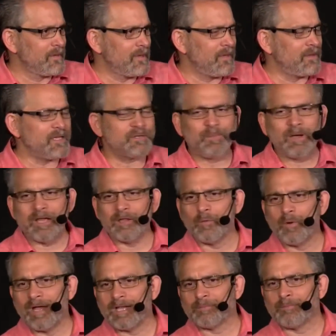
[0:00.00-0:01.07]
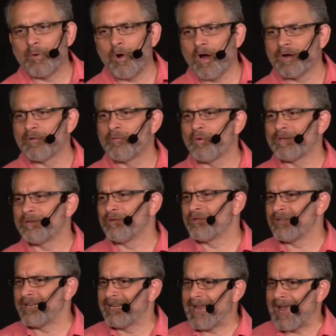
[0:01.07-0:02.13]
And this, by the way, is part of what you
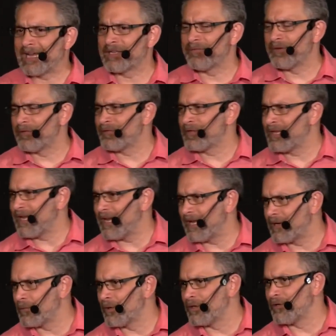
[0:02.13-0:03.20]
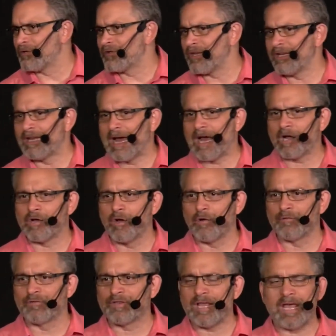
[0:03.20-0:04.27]
see in Acts 15 when you see Yaakov
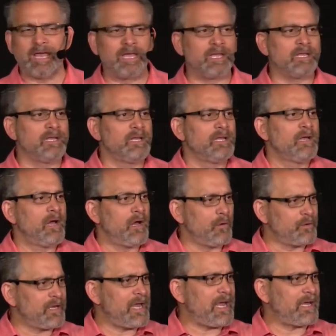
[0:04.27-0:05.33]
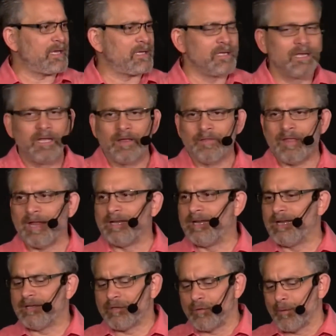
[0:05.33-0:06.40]
say, okay, they
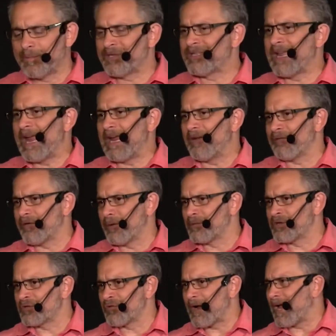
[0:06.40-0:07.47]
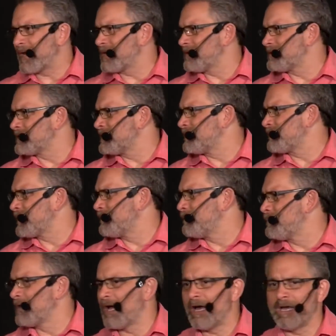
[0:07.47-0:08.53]
need to abstain from strangled and from
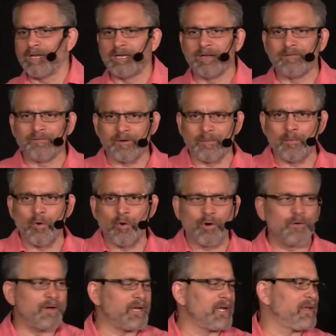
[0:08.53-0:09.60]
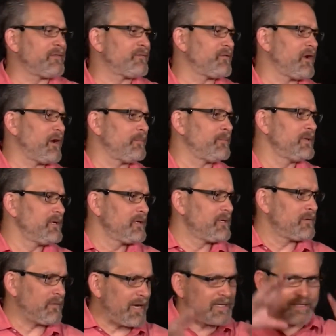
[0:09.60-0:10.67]
blood and from whoring and from,
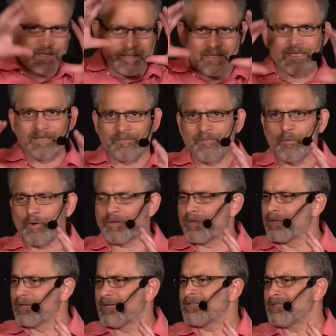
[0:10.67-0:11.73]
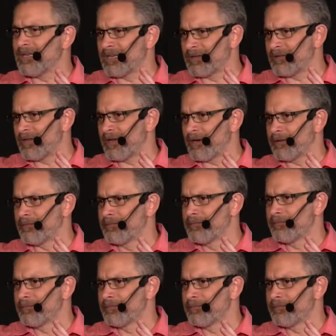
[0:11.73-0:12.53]
right, the fourth listings there.